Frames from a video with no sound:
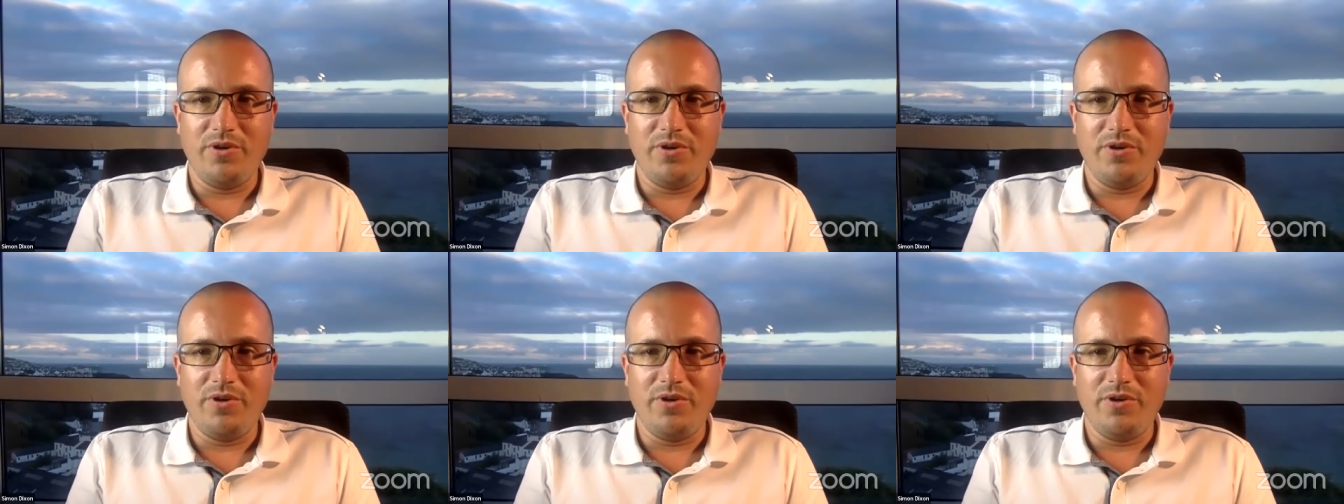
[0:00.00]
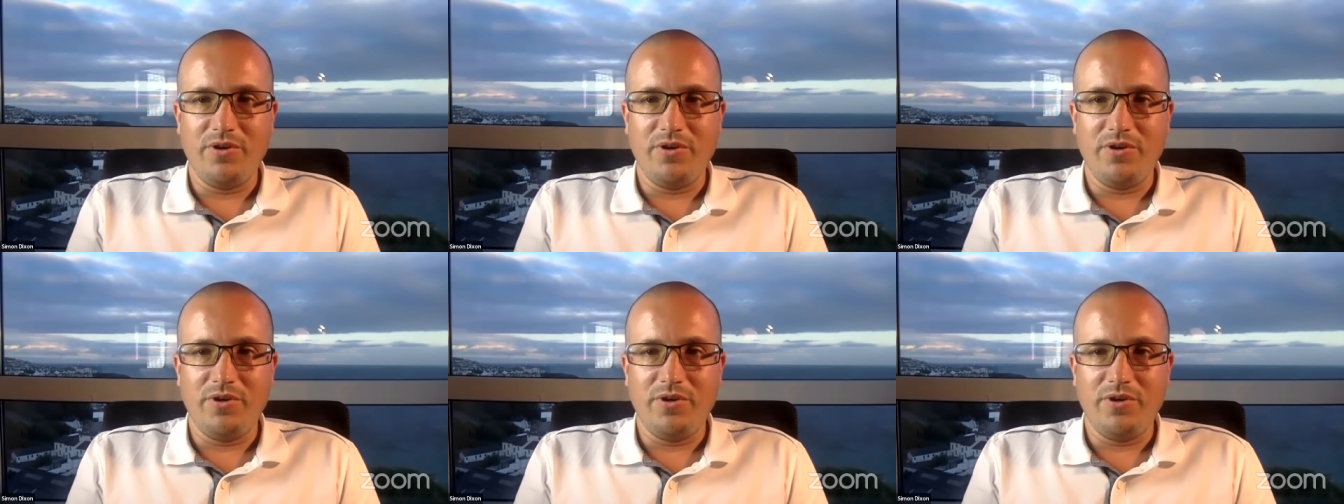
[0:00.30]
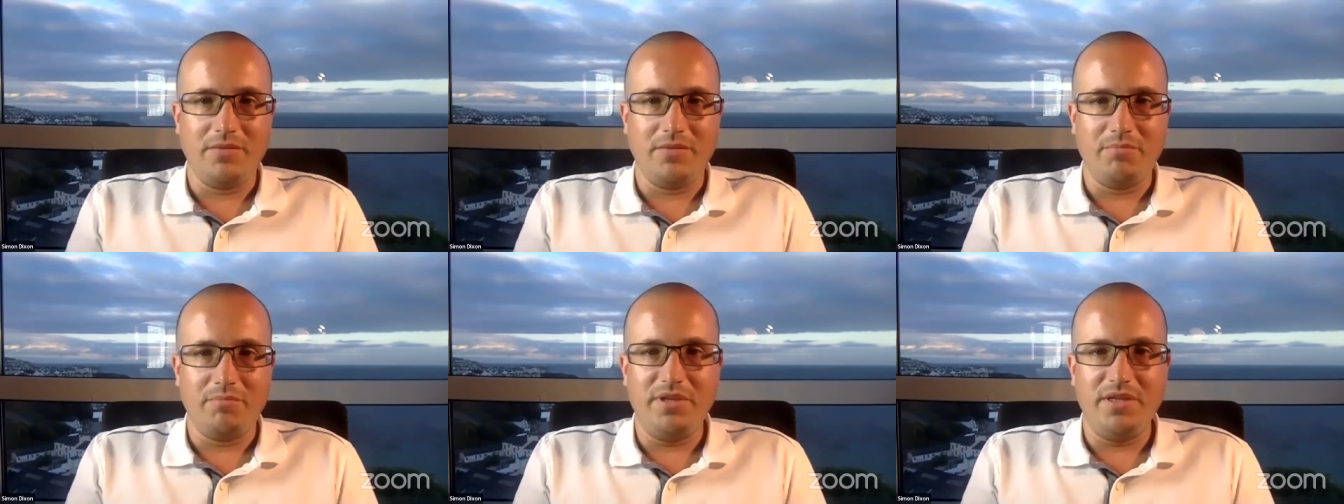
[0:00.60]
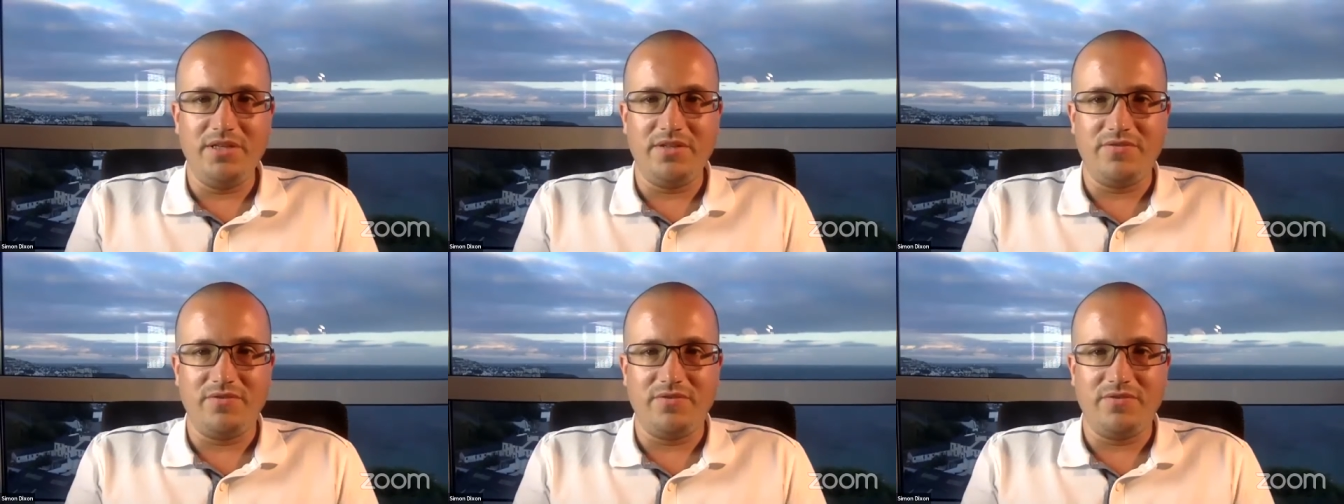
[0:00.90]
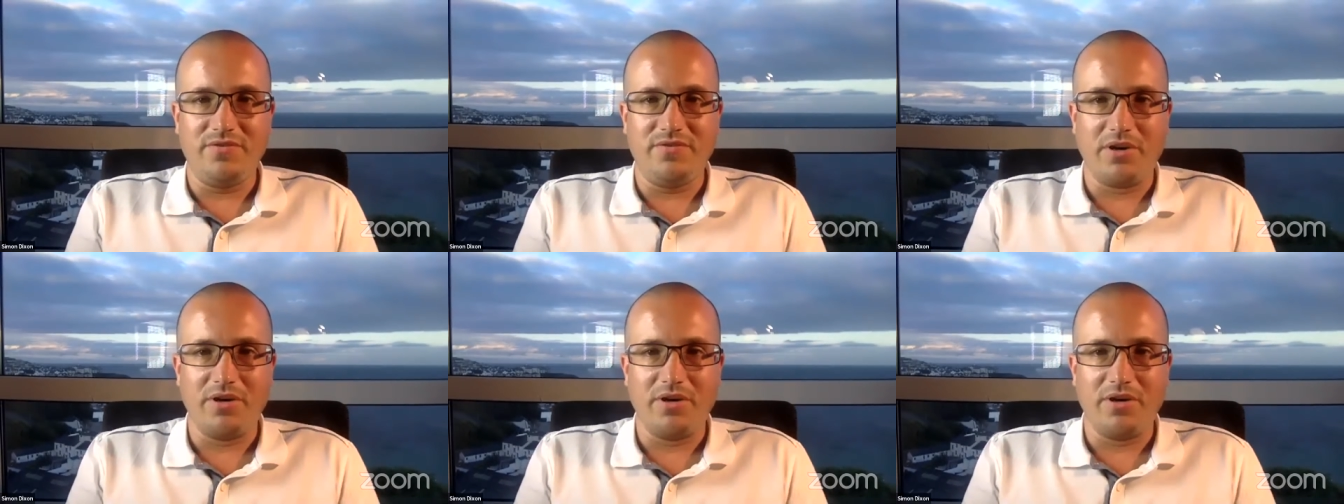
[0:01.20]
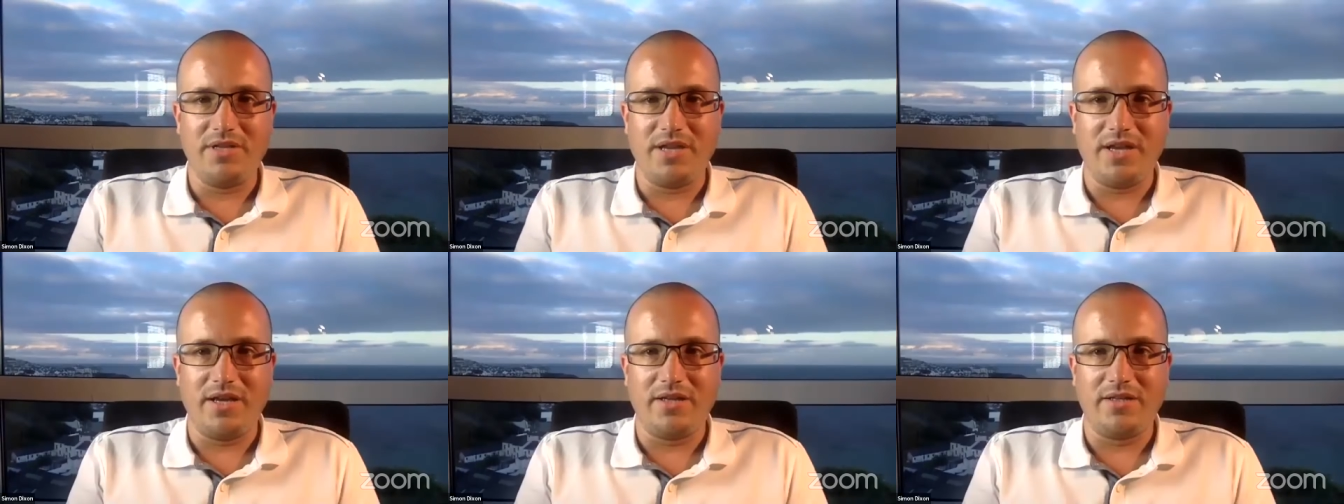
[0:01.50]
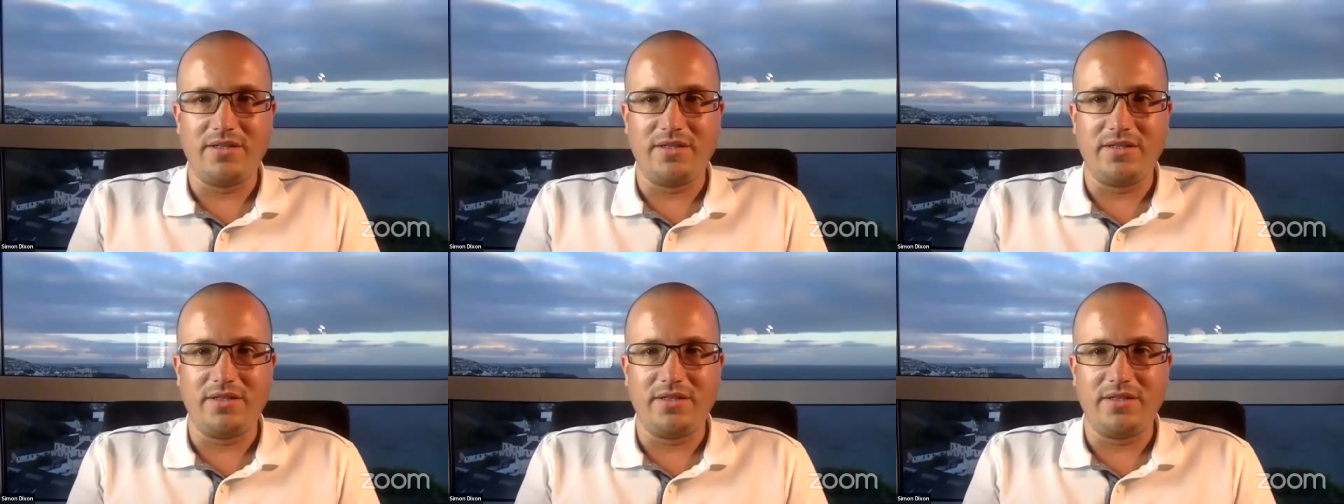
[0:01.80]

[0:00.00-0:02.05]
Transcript: also seeing peaceful protests